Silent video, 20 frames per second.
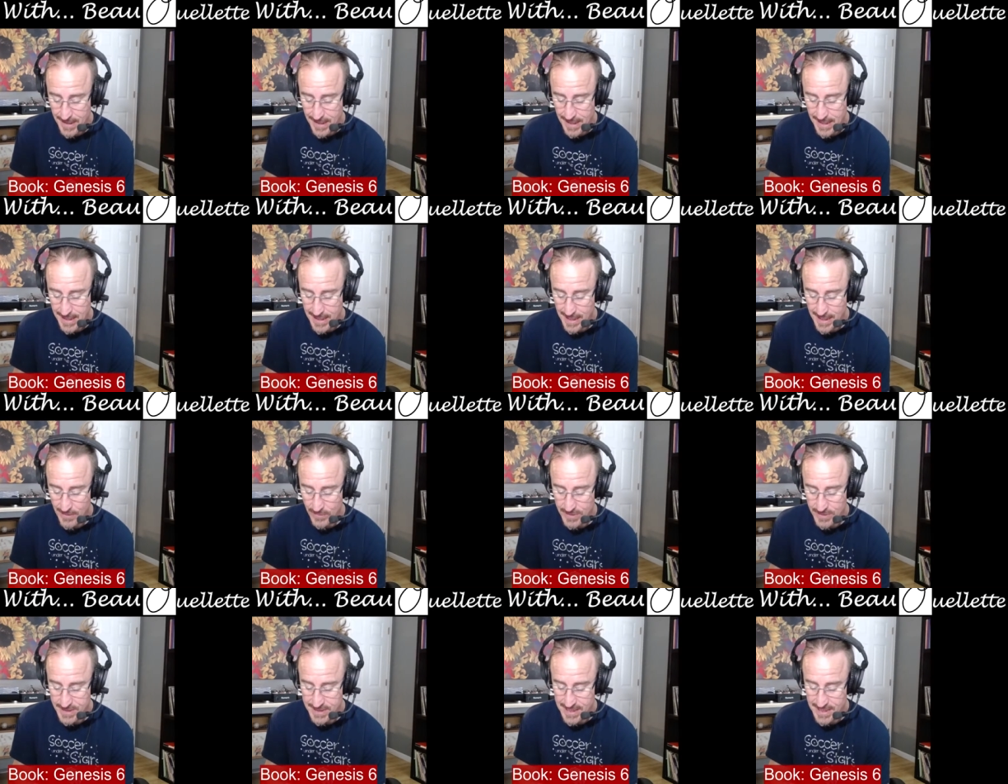And I
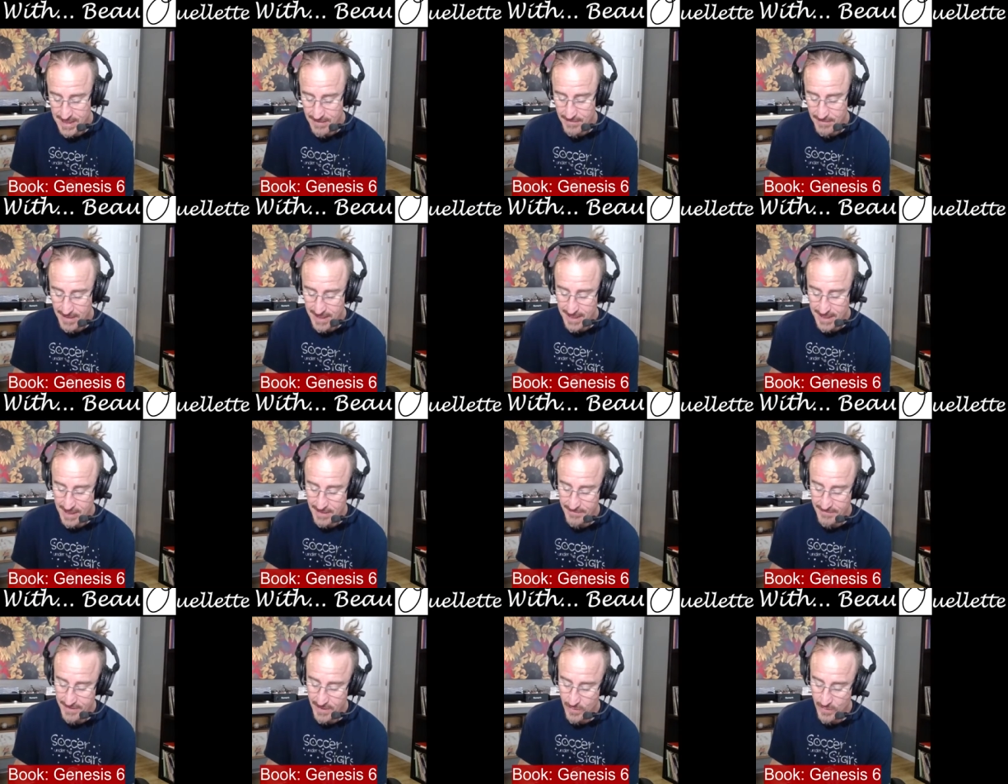will set up my
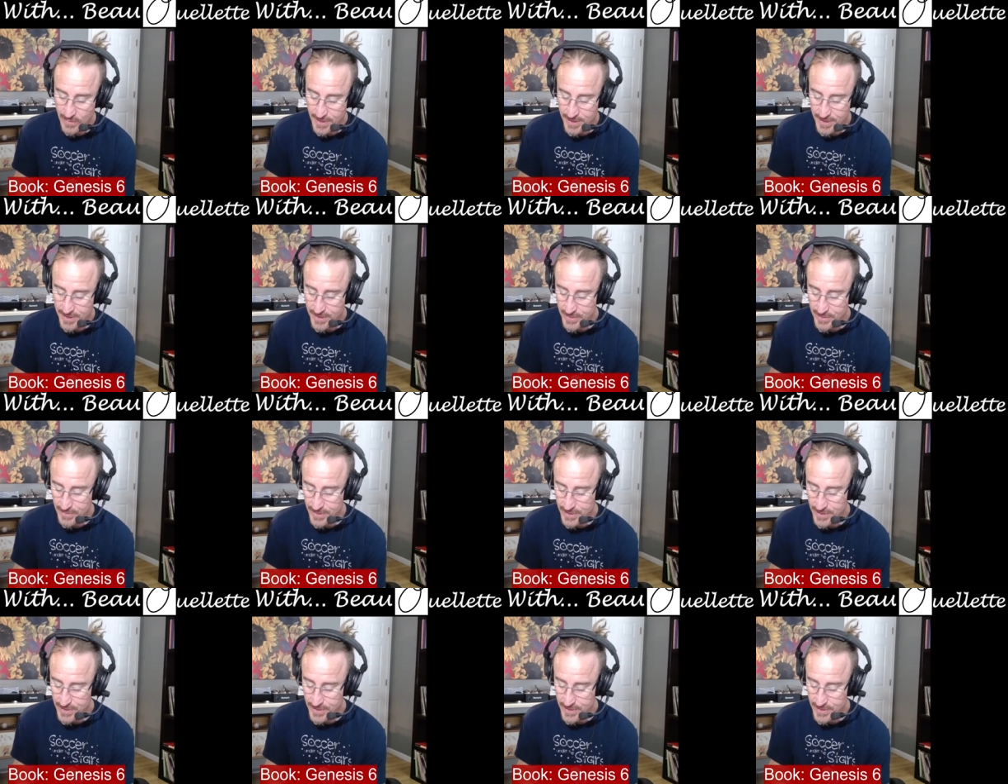covenant with you,